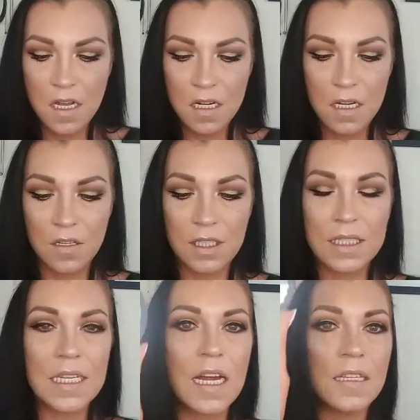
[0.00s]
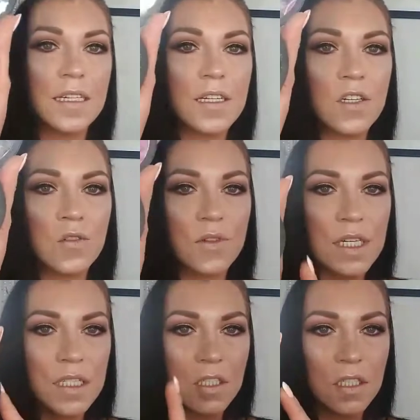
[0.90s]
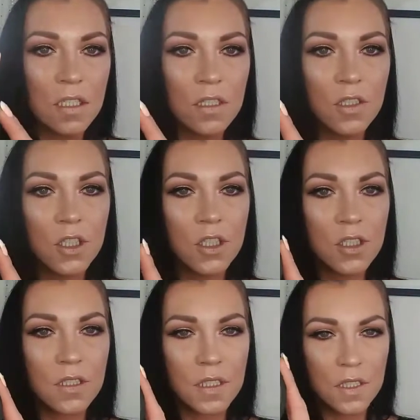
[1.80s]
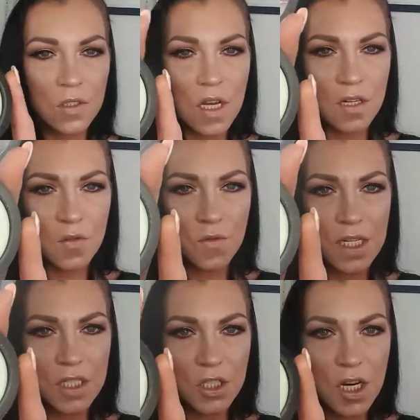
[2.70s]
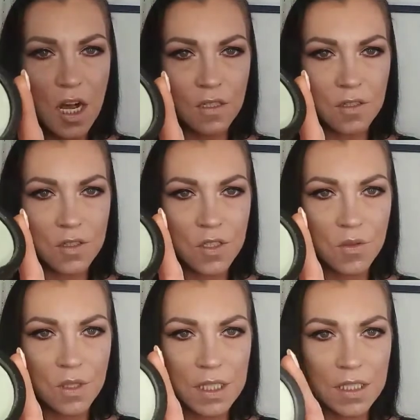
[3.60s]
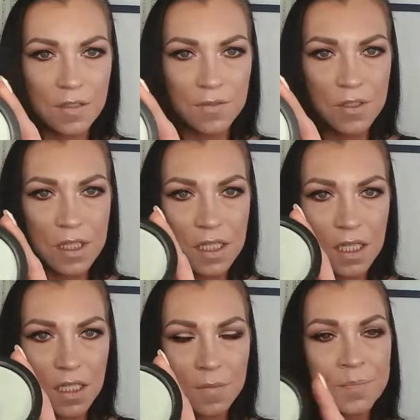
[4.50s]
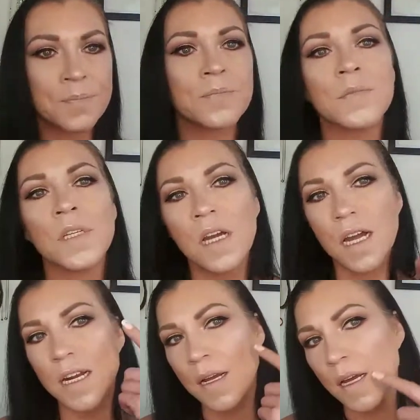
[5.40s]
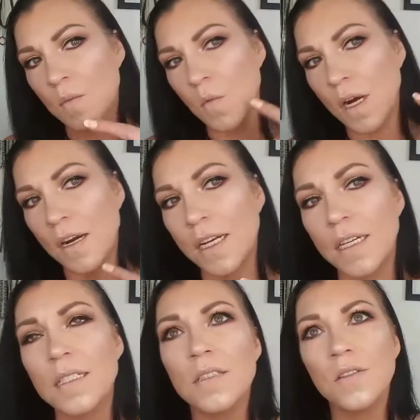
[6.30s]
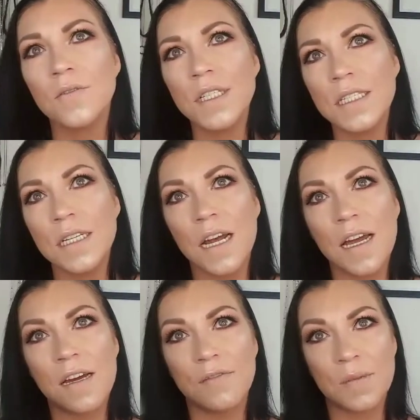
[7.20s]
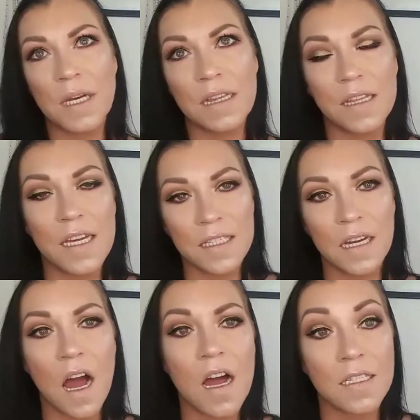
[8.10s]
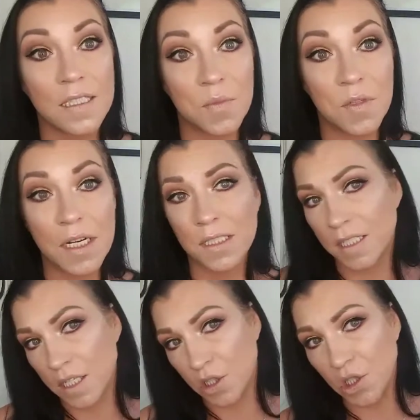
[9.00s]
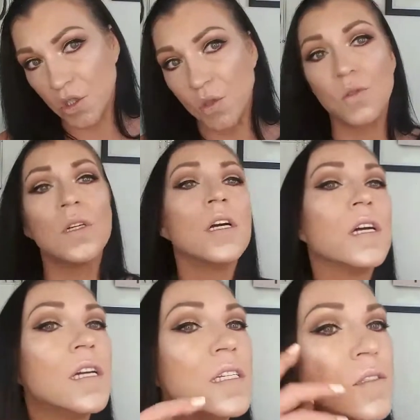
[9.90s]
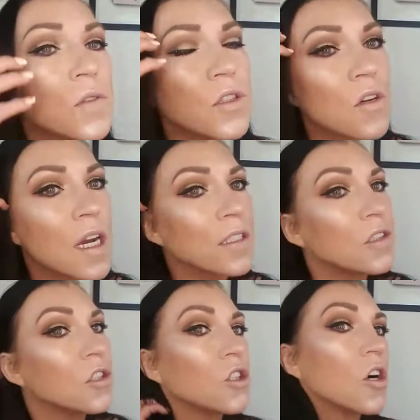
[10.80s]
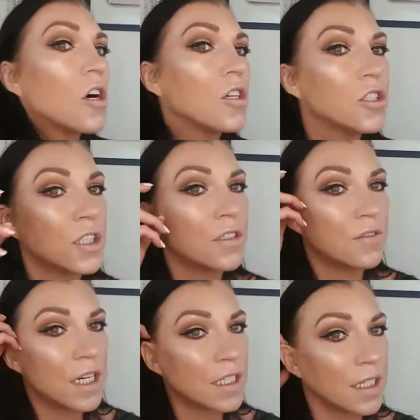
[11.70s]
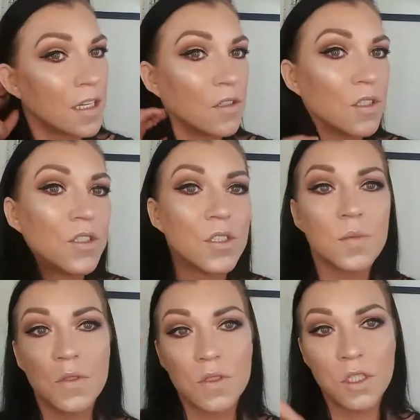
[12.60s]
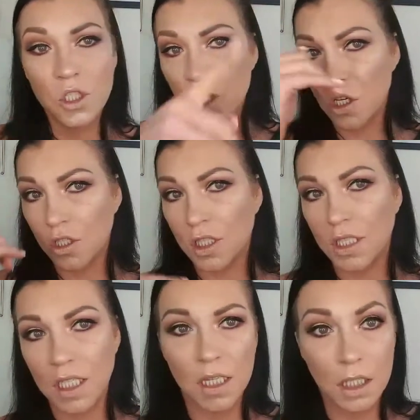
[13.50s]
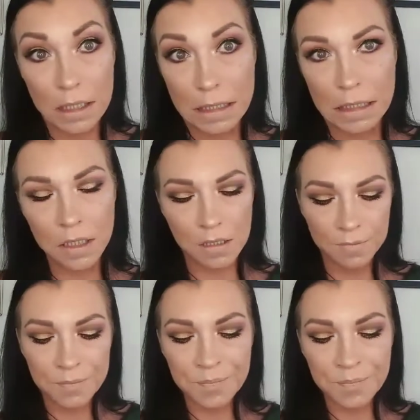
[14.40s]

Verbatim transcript: Now it's got like a green, it's got a greenish color to it, if you see and I am wearing it. So the reason I have my light on as bright as I do is we're trying to charge it right now because you're supposed to charge it in the light.